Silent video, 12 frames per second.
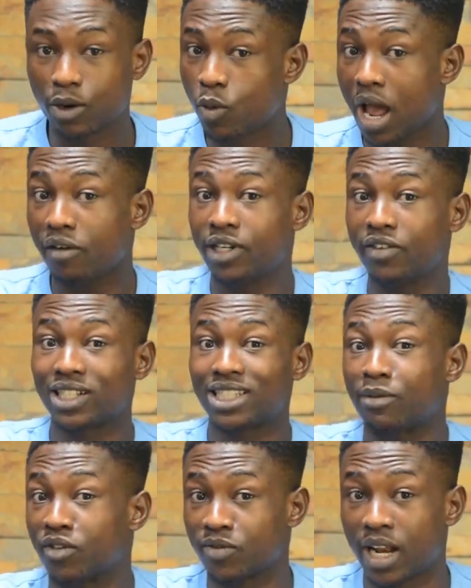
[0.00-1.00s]
skin. We have different
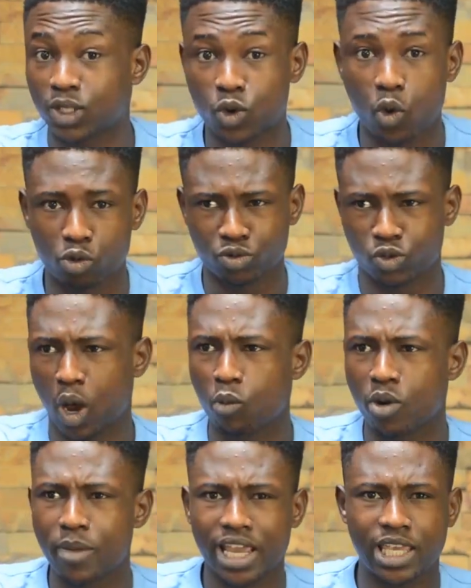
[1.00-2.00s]
types of melanin. So some
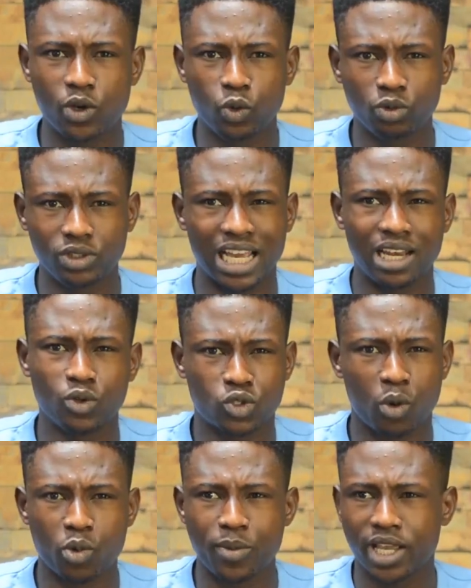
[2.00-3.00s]
will make you yellow,
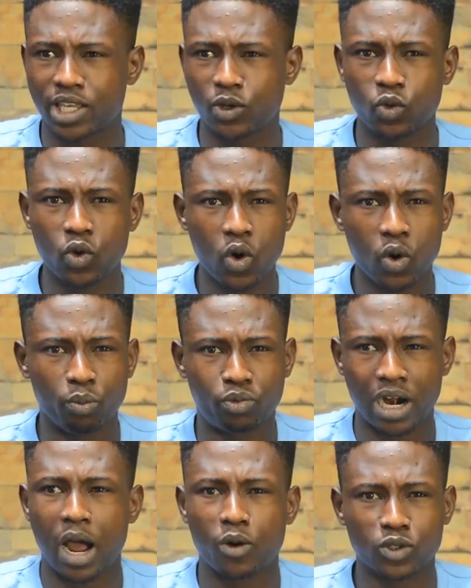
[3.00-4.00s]
some will make you
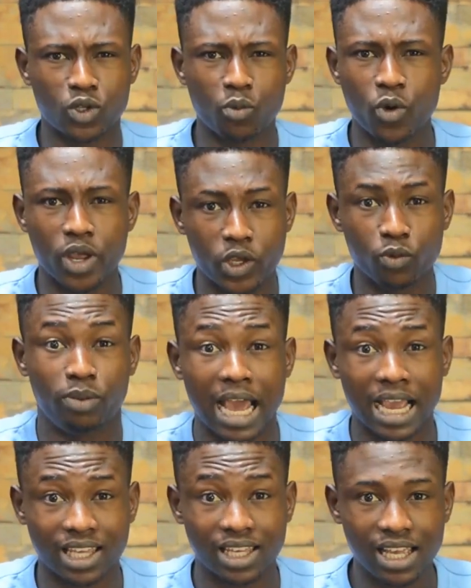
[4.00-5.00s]
brown, some will make you
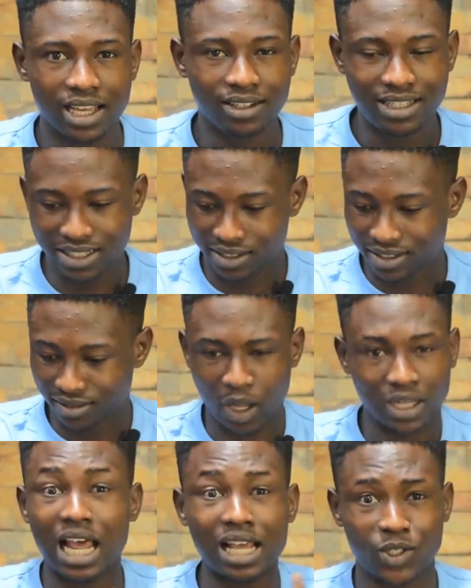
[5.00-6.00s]
black.
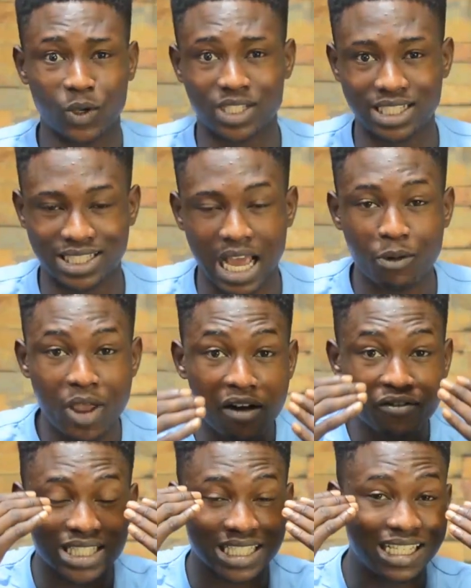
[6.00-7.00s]
That's just it. And we have it